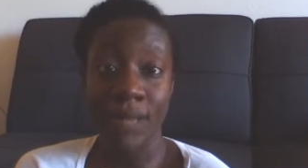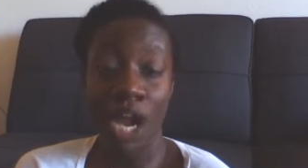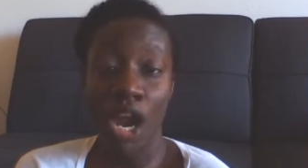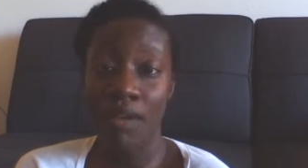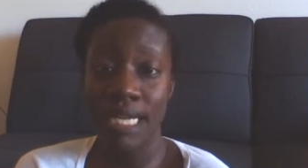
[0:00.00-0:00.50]

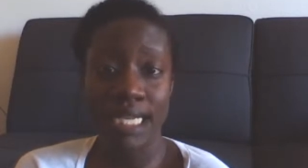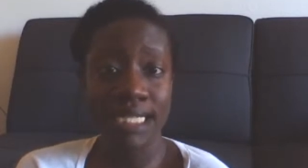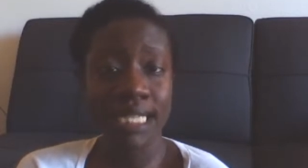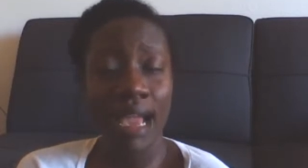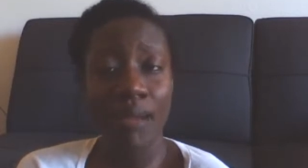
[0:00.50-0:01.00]
RN
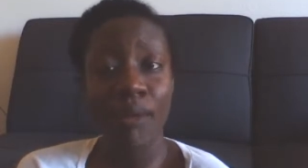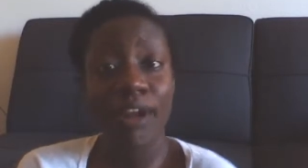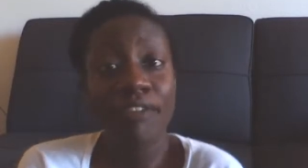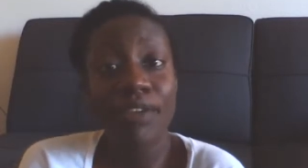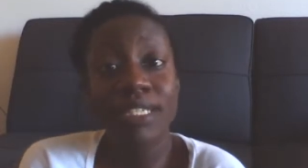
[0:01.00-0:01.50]
exam,
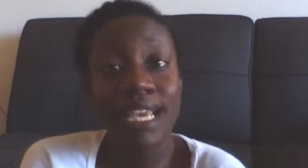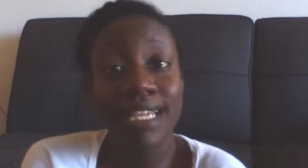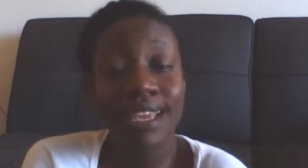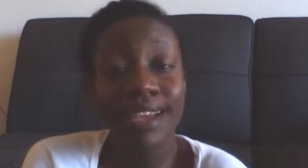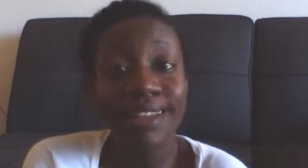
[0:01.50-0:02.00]
or if you're
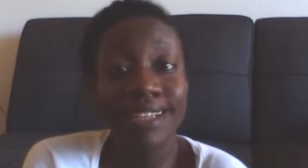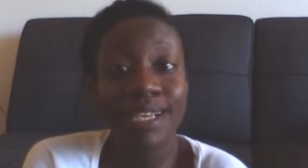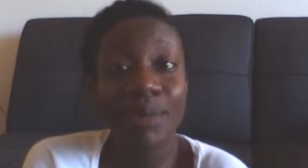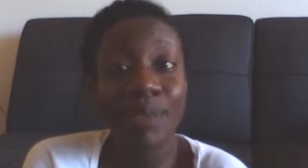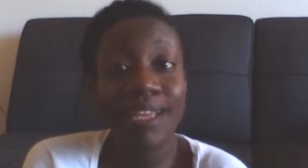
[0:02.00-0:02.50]
taking the
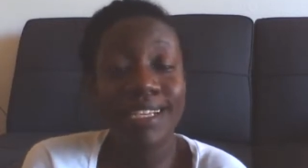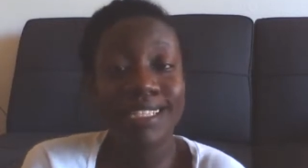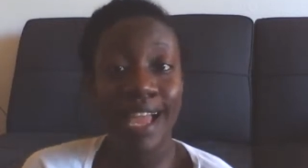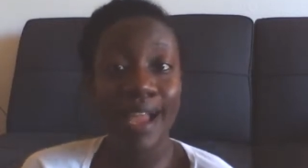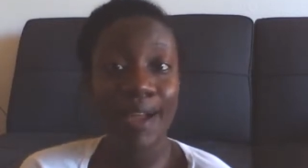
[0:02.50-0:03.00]
NCLEX-LPN
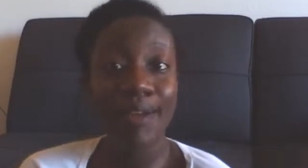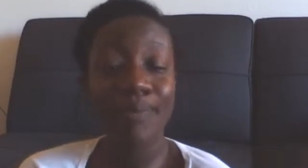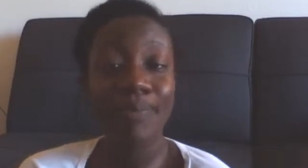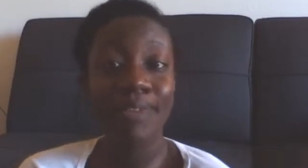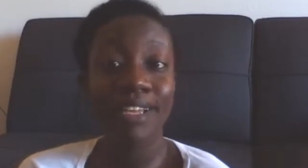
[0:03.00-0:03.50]

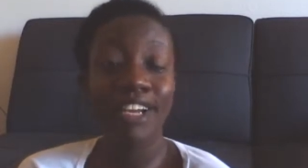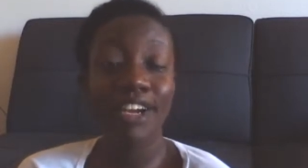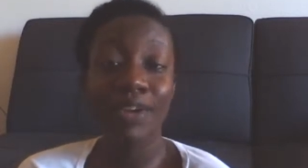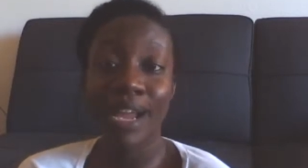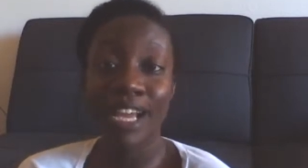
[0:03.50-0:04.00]
exam,
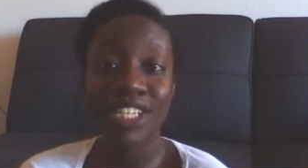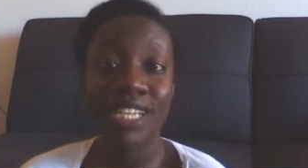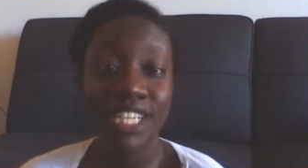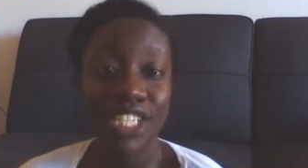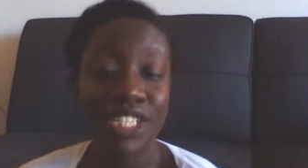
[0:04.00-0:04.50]

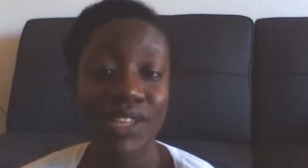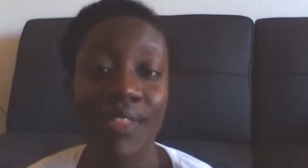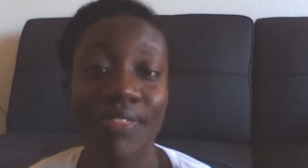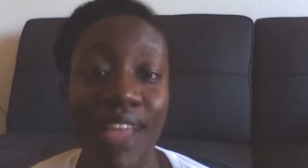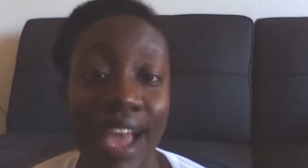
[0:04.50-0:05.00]
congratulations
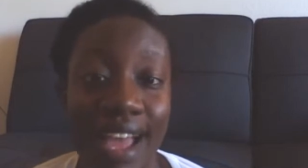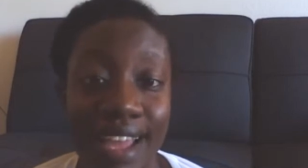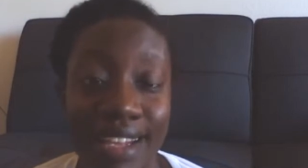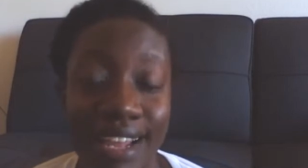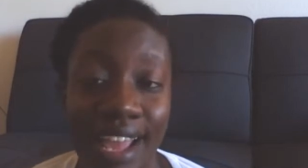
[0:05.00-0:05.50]
on
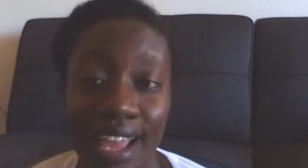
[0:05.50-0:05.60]
that.